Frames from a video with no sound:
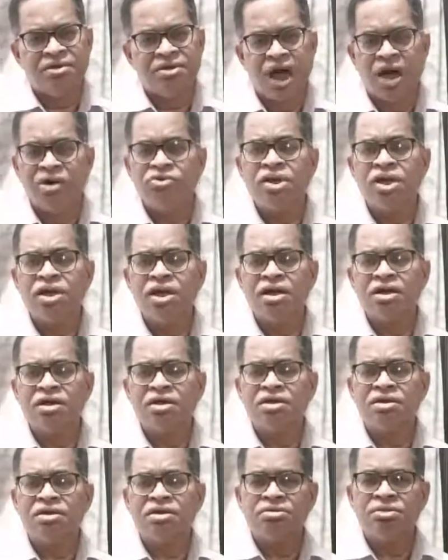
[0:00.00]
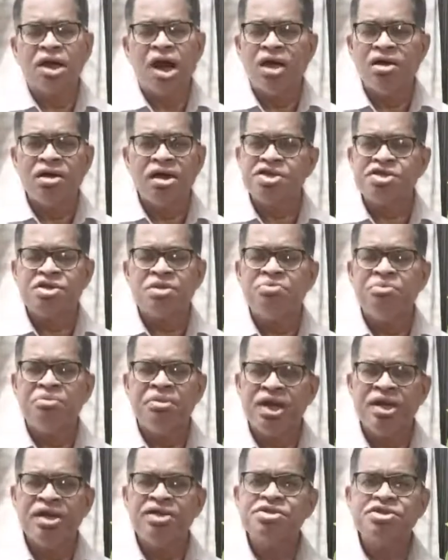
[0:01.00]
Now there are hundreds of
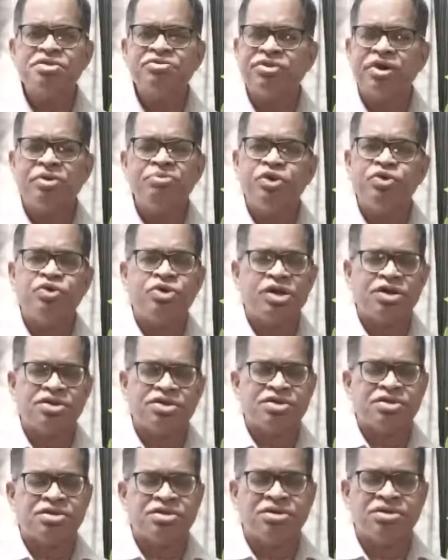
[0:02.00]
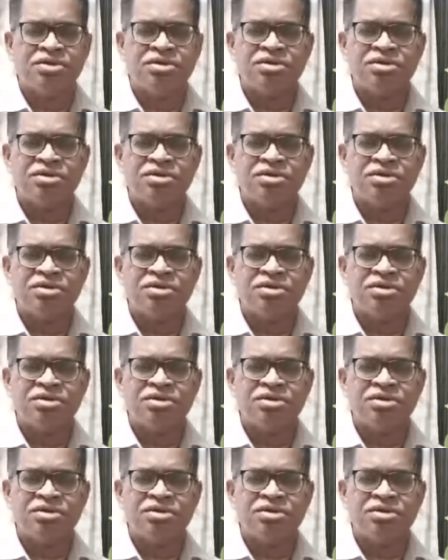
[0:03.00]
millions of computers.